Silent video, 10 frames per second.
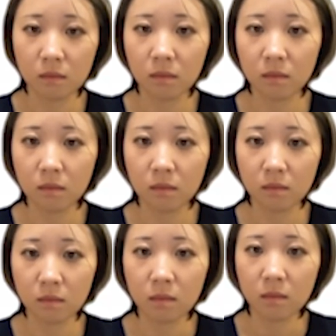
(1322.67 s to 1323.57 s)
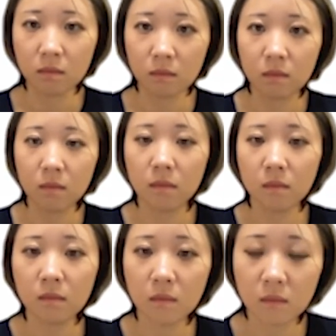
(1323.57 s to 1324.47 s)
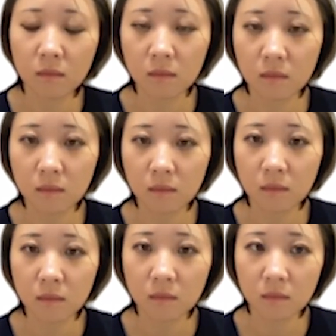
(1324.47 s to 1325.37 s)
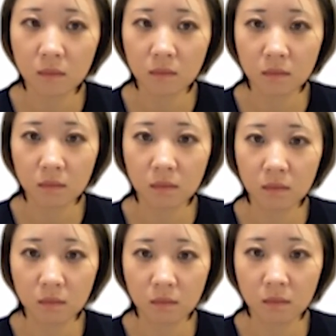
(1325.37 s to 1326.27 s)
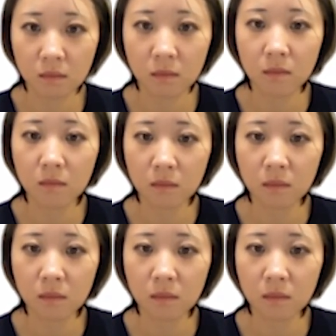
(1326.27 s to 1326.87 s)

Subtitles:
The person shown says nothing.